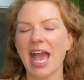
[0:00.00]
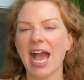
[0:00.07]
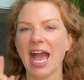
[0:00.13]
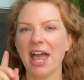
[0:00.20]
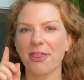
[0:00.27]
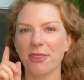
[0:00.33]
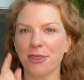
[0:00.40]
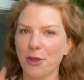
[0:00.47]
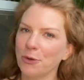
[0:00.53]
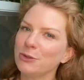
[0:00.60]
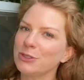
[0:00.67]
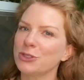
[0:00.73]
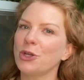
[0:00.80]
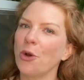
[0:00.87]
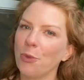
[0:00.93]
and
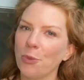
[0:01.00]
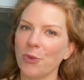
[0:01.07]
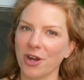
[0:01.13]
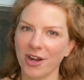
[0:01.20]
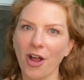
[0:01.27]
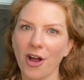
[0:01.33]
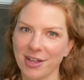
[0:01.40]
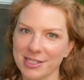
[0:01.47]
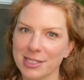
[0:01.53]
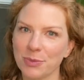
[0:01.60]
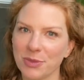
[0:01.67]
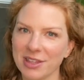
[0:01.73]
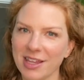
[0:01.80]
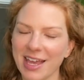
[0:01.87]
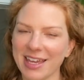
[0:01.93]
those don't work awesome
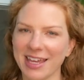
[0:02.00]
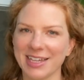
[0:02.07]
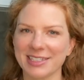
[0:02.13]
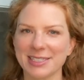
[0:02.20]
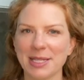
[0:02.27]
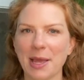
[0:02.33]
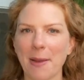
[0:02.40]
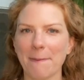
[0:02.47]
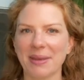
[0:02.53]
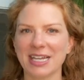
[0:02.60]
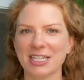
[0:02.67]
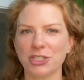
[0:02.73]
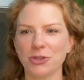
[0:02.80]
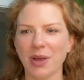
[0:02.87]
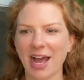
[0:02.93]
with leggings
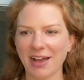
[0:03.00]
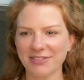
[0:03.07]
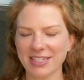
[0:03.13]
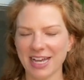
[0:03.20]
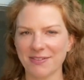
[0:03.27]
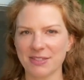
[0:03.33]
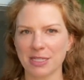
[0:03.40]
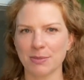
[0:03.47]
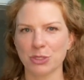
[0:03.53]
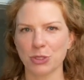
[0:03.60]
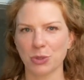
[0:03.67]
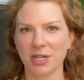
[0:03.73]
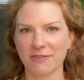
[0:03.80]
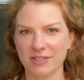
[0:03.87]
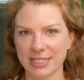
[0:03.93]
because you have to have some
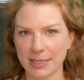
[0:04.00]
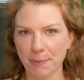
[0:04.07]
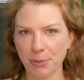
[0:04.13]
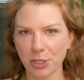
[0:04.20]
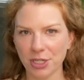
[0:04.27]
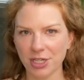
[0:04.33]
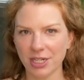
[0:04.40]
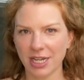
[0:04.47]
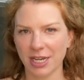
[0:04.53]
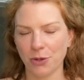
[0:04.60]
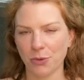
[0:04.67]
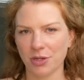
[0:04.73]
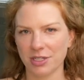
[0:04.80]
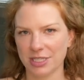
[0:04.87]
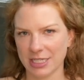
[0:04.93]
sort of zipper in
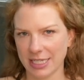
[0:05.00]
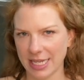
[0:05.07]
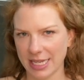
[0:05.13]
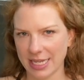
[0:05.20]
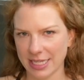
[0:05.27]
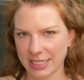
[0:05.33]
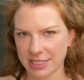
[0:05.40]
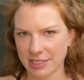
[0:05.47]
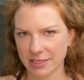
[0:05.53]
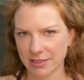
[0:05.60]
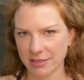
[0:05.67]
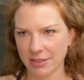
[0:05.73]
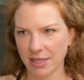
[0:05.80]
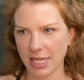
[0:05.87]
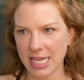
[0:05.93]
order to get it
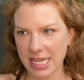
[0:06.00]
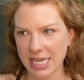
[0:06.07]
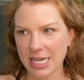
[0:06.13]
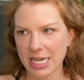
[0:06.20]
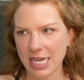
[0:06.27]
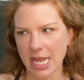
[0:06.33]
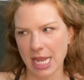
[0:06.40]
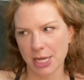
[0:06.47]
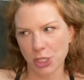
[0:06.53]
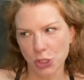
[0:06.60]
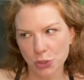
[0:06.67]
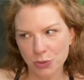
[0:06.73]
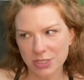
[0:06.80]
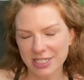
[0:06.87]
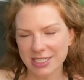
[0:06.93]
in and
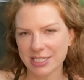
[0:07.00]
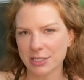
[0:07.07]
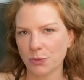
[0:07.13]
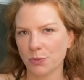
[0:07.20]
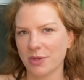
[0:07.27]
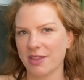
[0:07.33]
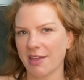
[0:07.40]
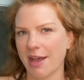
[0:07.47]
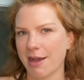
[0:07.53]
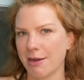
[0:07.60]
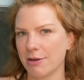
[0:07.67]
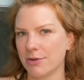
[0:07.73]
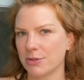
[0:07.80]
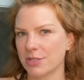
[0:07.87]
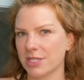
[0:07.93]
use it
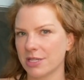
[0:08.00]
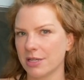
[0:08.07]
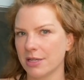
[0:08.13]
without